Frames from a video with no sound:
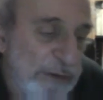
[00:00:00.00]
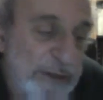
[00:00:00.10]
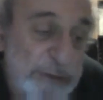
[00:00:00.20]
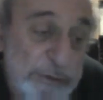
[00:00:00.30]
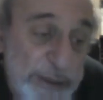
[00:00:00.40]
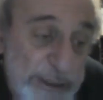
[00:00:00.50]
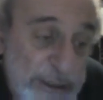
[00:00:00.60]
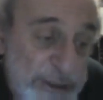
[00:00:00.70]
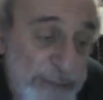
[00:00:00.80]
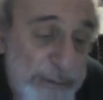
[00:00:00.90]
I don't think it
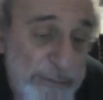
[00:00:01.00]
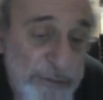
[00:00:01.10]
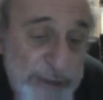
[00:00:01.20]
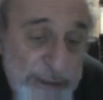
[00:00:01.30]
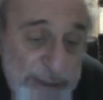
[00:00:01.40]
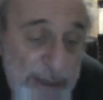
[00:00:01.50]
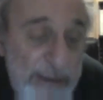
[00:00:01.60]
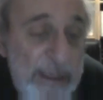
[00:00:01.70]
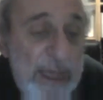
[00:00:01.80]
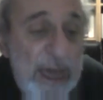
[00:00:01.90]
is. Some people have said that.
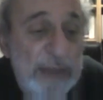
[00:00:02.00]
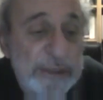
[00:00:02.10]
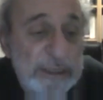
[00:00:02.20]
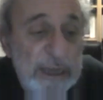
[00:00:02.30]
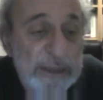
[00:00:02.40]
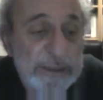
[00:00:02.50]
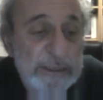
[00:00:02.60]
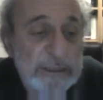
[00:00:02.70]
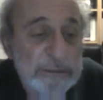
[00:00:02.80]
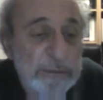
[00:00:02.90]
I
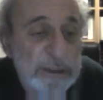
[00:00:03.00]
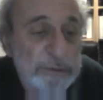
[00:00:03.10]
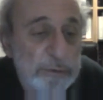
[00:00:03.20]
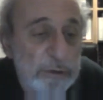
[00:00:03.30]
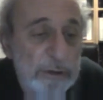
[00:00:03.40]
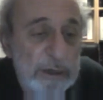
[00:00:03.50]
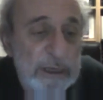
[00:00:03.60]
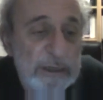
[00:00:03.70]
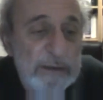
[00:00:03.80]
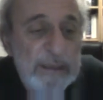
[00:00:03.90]
think it's much more of
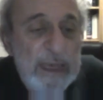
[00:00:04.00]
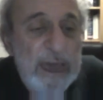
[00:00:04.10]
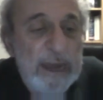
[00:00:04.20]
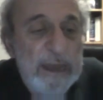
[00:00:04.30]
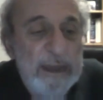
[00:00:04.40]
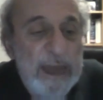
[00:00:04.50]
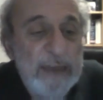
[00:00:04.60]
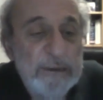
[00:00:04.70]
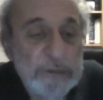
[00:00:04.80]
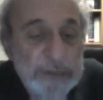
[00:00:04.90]
an
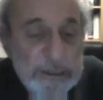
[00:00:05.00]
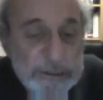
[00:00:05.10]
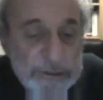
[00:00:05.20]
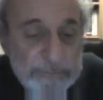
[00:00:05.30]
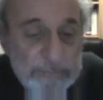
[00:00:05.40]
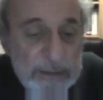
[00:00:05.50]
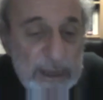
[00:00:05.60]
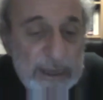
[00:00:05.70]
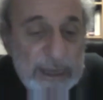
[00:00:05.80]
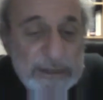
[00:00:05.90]
accusation
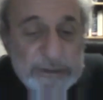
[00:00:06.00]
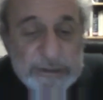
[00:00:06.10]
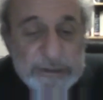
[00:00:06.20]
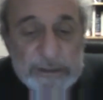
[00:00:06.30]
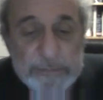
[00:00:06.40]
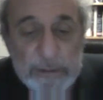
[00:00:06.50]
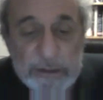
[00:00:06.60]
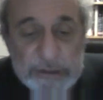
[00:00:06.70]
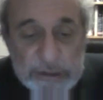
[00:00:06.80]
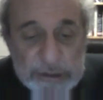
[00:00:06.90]
against the
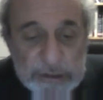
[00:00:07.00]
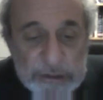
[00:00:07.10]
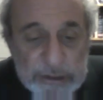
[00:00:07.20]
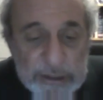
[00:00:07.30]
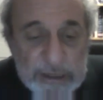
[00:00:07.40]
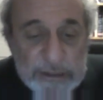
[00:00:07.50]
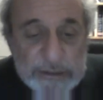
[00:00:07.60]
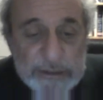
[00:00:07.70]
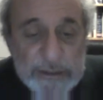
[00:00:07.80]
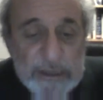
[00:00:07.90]
politicians and against
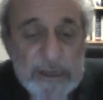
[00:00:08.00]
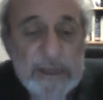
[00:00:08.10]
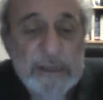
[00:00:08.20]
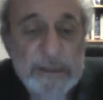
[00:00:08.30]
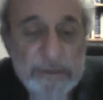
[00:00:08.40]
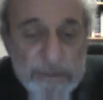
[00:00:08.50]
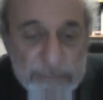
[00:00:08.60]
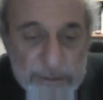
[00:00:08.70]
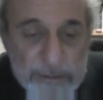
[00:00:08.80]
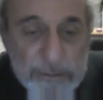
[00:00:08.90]
the
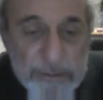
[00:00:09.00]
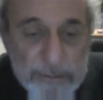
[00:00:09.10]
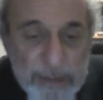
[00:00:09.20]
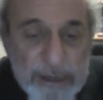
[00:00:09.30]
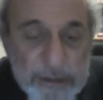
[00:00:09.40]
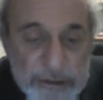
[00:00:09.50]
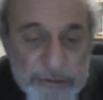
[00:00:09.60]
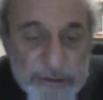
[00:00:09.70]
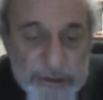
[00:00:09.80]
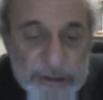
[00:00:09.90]
managers of
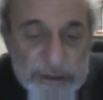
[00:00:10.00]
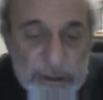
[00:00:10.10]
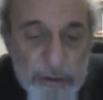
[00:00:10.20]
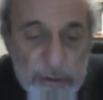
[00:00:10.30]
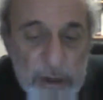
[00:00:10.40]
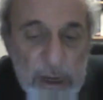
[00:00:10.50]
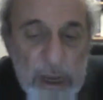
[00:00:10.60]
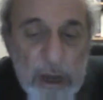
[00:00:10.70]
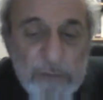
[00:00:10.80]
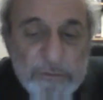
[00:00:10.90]
the city who
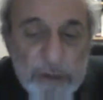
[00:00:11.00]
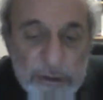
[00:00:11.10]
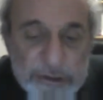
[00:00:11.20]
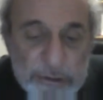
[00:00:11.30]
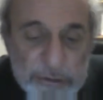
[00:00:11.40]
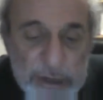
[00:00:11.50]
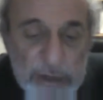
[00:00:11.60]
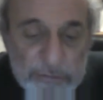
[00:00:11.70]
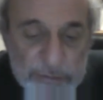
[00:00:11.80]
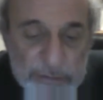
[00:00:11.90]
have not looked
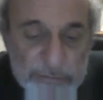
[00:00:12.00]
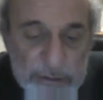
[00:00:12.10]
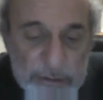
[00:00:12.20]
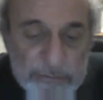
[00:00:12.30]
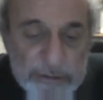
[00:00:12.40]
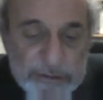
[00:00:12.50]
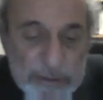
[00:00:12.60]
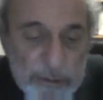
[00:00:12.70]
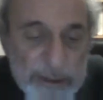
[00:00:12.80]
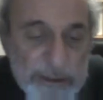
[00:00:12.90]
after it, have not
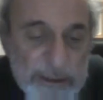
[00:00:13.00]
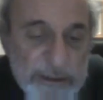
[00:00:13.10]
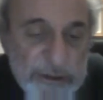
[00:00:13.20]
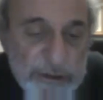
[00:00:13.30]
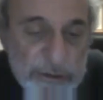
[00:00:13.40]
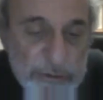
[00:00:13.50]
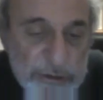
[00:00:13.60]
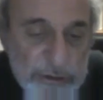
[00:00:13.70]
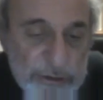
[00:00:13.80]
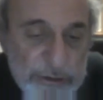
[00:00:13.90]
done what they needed to do
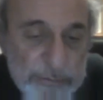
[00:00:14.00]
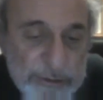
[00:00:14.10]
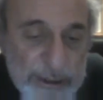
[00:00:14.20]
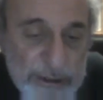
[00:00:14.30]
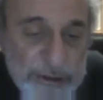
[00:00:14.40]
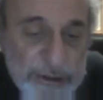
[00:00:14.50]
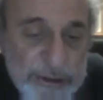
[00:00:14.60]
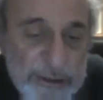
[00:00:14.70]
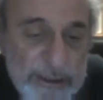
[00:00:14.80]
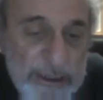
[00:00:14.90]
to protect the
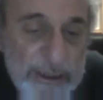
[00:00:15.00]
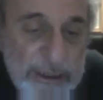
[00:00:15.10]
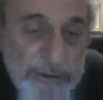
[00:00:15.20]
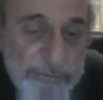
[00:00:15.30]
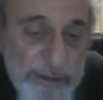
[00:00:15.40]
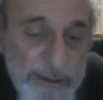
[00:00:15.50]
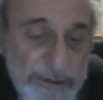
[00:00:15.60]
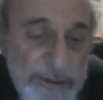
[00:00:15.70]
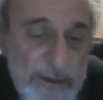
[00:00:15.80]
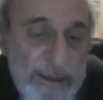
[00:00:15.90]
city against
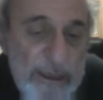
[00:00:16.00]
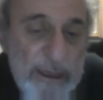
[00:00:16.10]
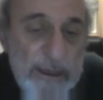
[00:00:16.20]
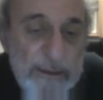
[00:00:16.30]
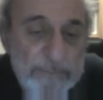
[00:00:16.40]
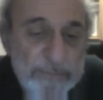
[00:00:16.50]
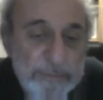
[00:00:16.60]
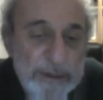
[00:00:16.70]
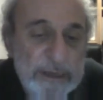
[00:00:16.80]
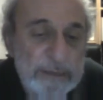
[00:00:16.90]
floods.
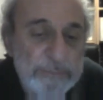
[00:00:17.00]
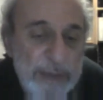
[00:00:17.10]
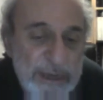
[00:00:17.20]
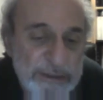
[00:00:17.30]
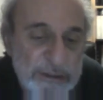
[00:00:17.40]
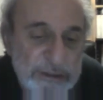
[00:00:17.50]
But he compares it to